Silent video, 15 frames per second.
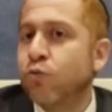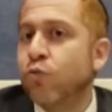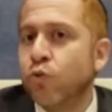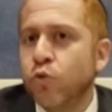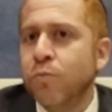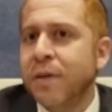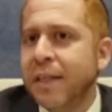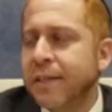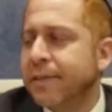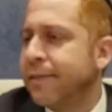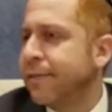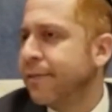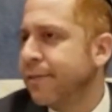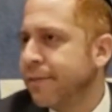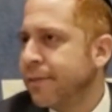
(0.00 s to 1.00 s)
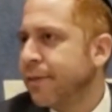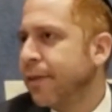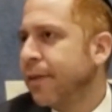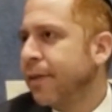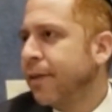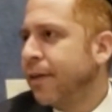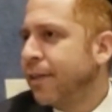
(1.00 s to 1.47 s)
roomies
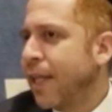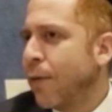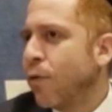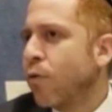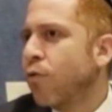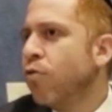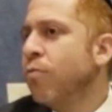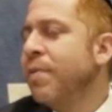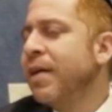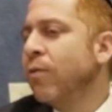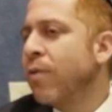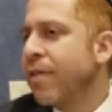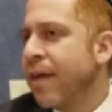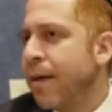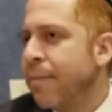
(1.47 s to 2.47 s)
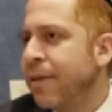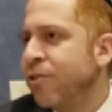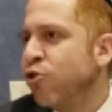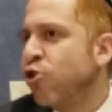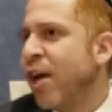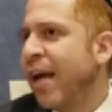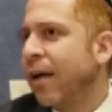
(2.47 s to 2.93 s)
that were rooming with him in
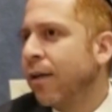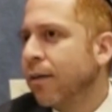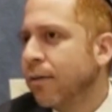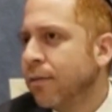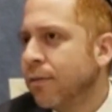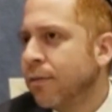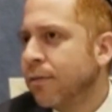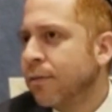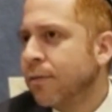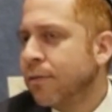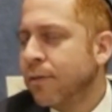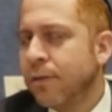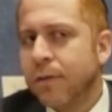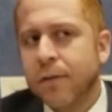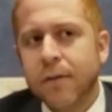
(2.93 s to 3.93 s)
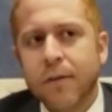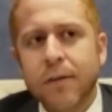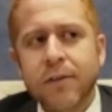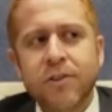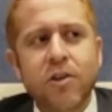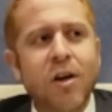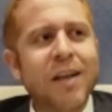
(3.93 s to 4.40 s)
jail
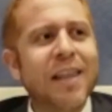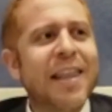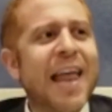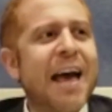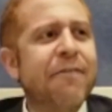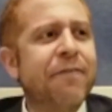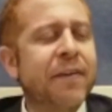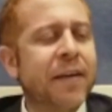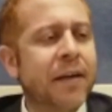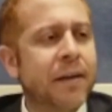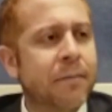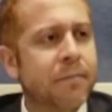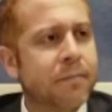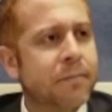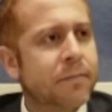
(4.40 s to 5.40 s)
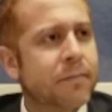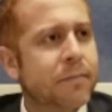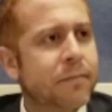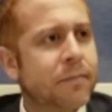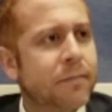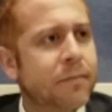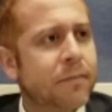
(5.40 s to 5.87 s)
start laughing at him.
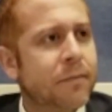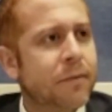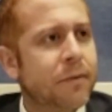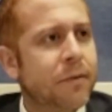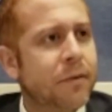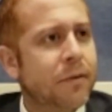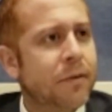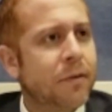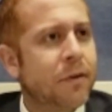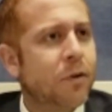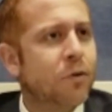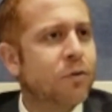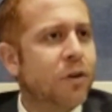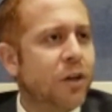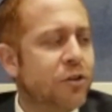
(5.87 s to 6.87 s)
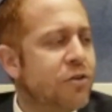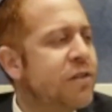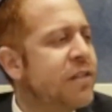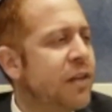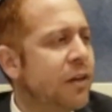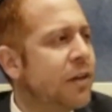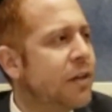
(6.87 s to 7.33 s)
They go, are you
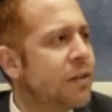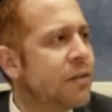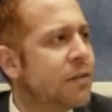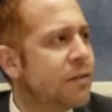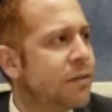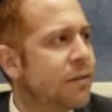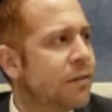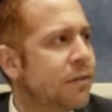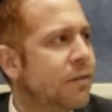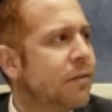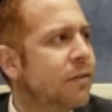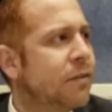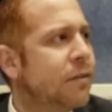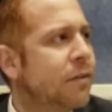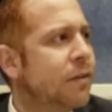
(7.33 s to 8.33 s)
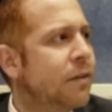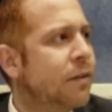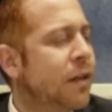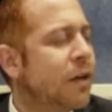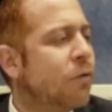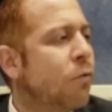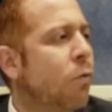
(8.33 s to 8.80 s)
serious?
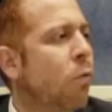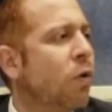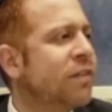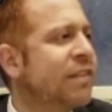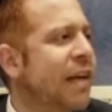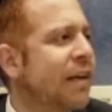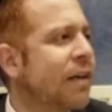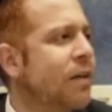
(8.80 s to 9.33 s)
Like, what's that